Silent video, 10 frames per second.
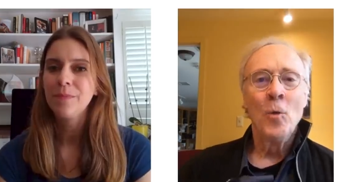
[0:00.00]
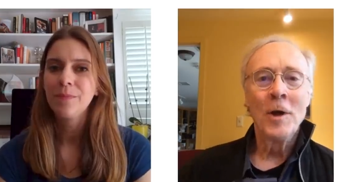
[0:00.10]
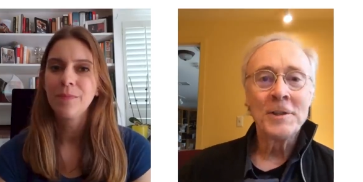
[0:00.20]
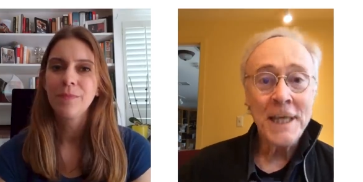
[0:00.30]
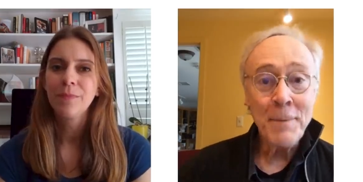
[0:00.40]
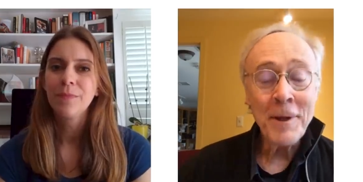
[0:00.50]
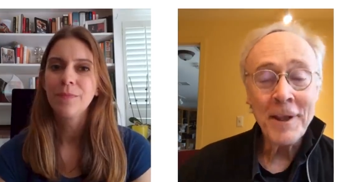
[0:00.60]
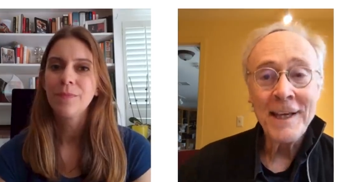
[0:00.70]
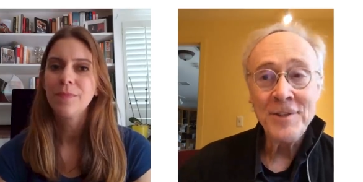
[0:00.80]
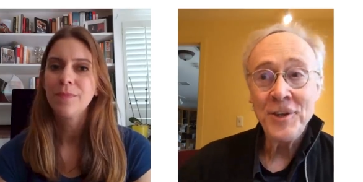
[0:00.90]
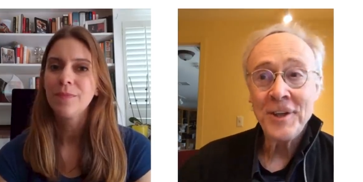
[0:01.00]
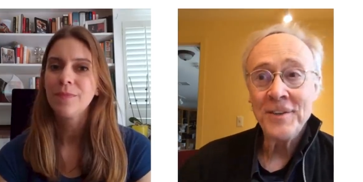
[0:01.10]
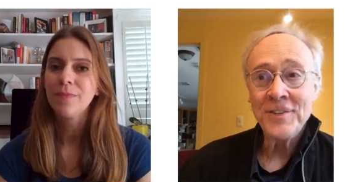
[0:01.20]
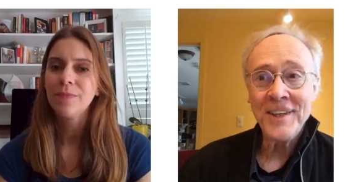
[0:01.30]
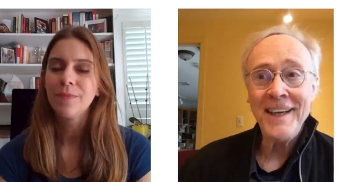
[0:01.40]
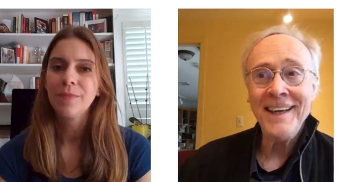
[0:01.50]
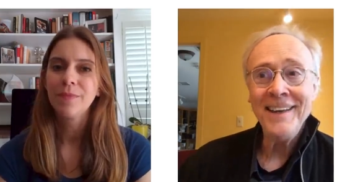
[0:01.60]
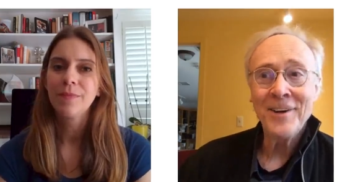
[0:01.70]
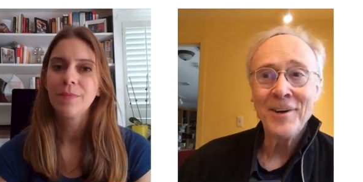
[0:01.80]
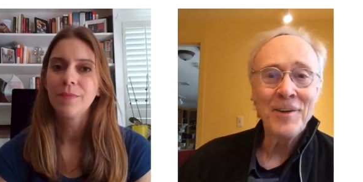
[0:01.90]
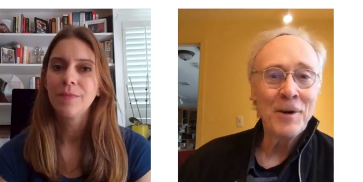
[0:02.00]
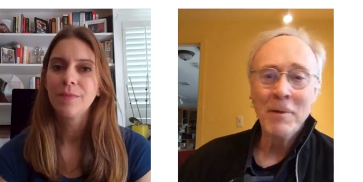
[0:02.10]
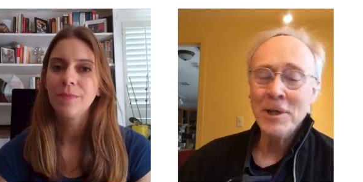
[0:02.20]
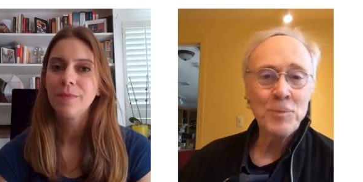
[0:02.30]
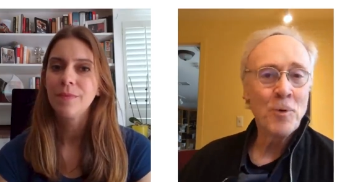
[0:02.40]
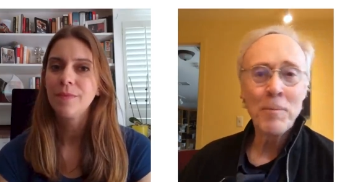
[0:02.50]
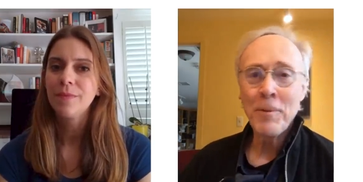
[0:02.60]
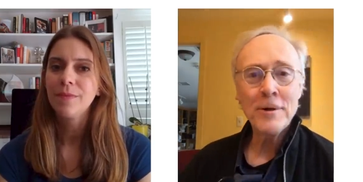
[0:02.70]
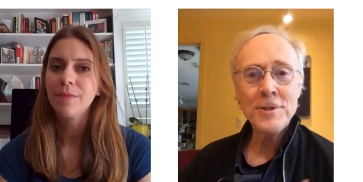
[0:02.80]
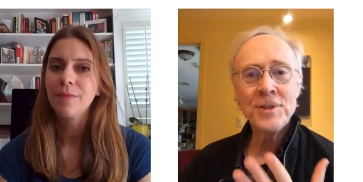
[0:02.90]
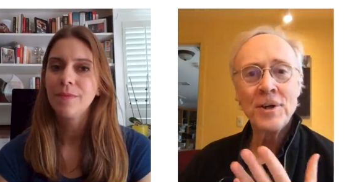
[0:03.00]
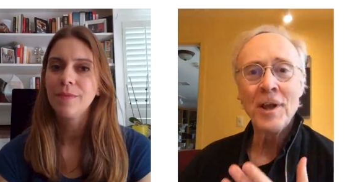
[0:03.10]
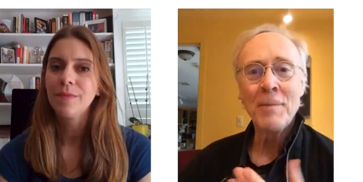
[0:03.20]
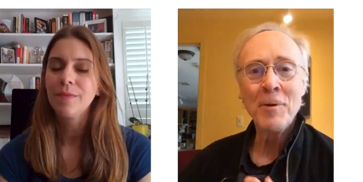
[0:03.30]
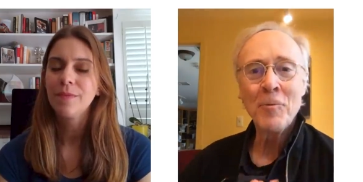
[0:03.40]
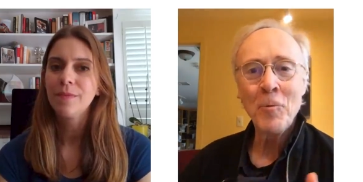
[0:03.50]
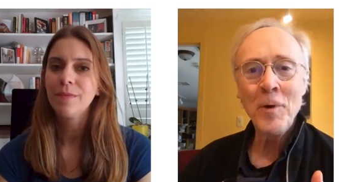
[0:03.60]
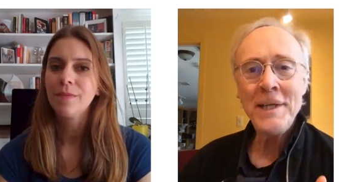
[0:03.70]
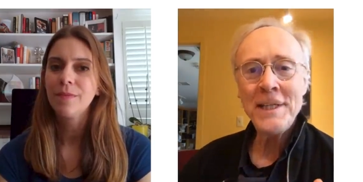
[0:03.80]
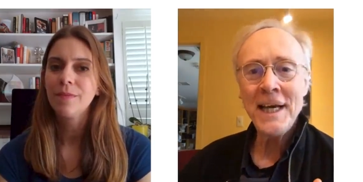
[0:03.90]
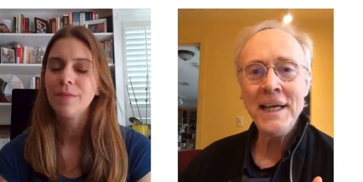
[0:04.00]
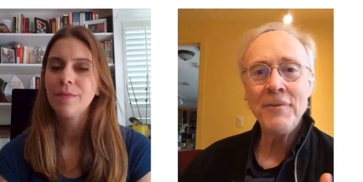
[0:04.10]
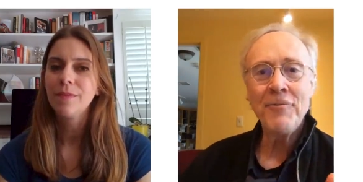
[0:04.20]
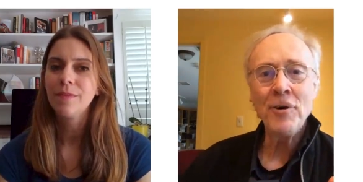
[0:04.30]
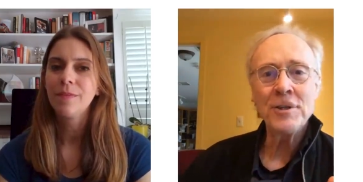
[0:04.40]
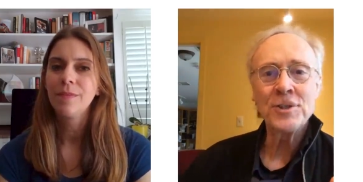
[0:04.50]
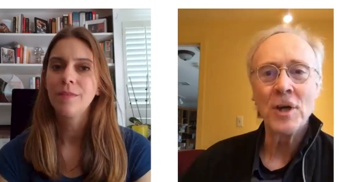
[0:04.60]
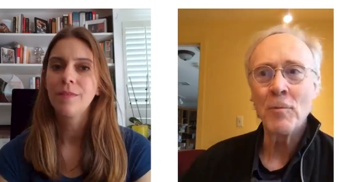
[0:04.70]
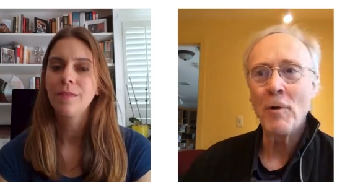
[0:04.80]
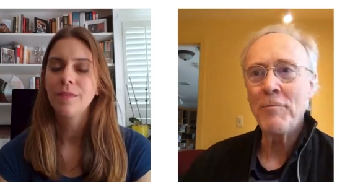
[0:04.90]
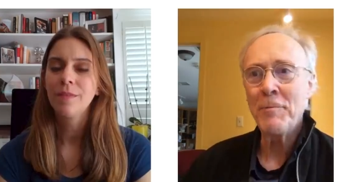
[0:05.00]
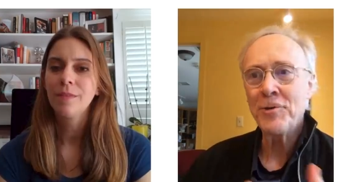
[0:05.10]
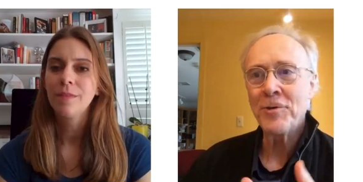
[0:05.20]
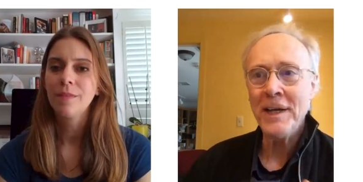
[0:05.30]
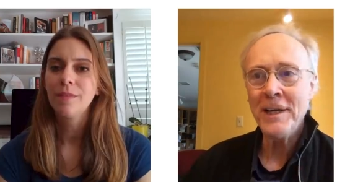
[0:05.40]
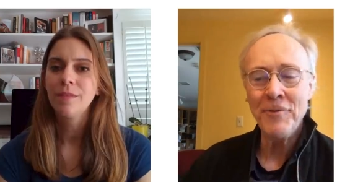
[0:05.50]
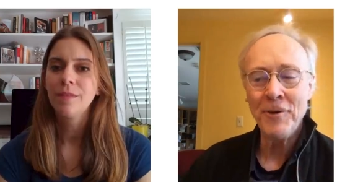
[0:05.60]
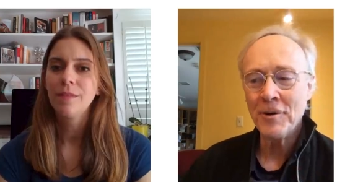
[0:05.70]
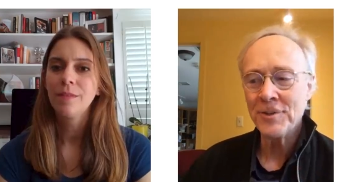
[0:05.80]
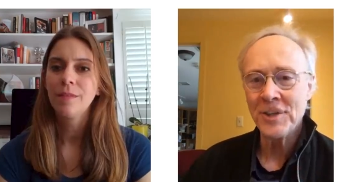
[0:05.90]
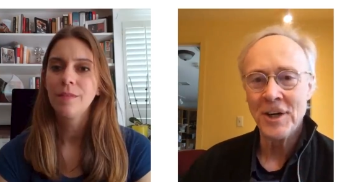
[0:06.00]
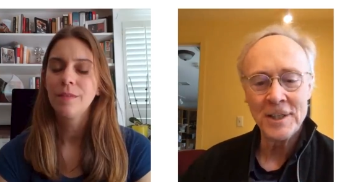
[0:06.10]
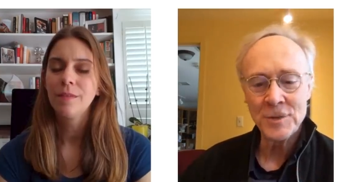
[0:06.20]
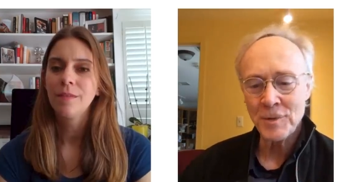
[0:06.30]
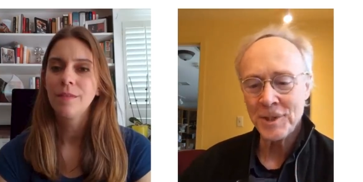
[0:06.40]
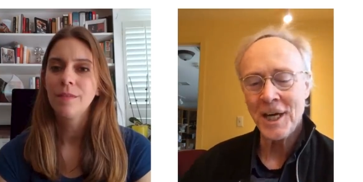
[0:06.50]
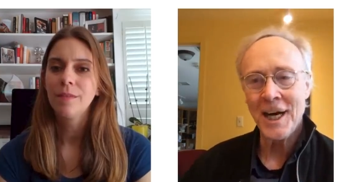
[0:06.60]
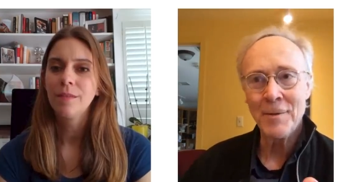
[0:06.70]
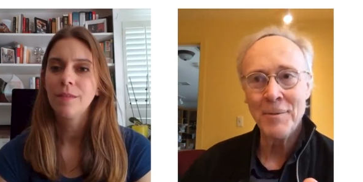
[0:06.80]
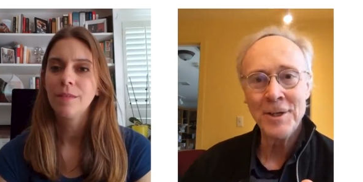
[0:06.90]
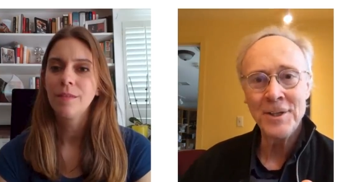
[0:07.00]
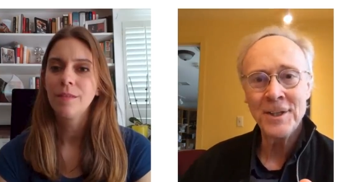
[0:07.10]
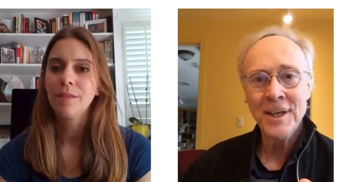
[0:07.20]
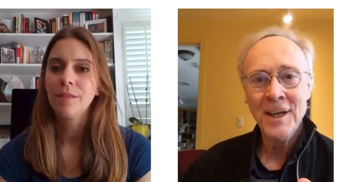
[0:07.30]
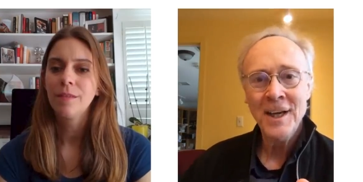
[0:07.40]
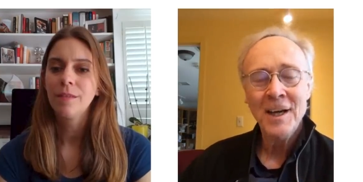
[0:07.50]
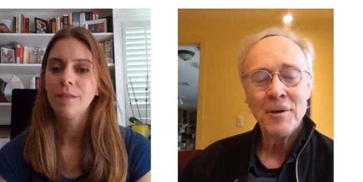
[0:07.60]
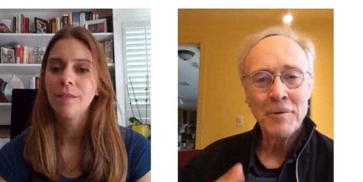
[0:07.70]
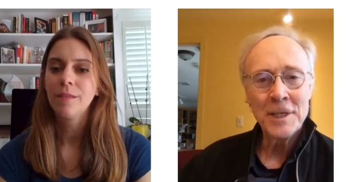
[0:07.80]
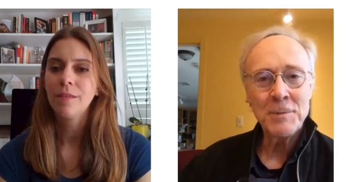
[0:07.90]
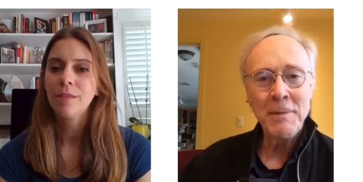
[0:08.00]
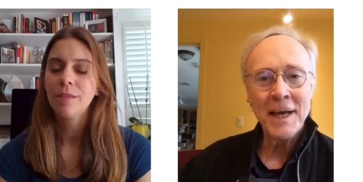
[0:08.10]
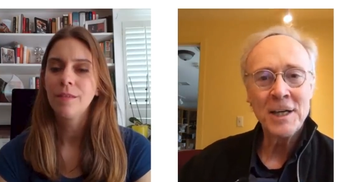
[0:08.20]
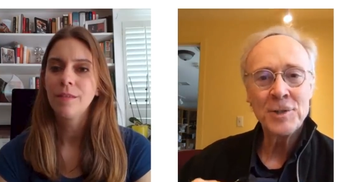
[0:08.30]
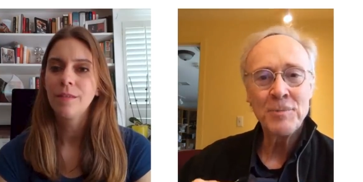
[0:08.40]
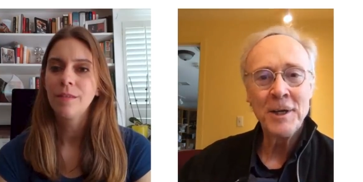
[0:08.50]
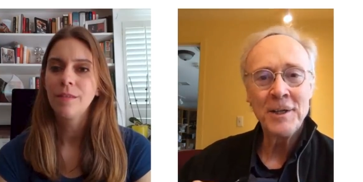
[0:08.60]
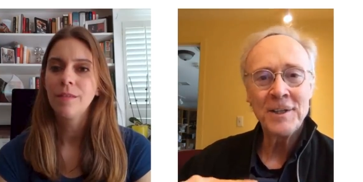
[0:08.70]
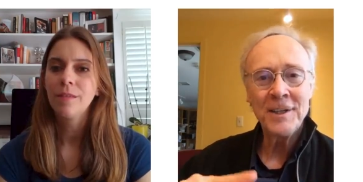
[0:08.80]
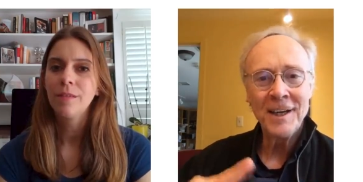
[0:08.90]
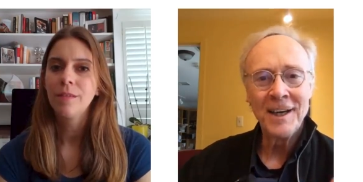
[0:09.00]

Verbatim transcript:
Speaker 1: Well, typically, as you can see, they're much more personal. I mean, what we tend to focus on, what we've been trained to focus on, is retirement, risk management,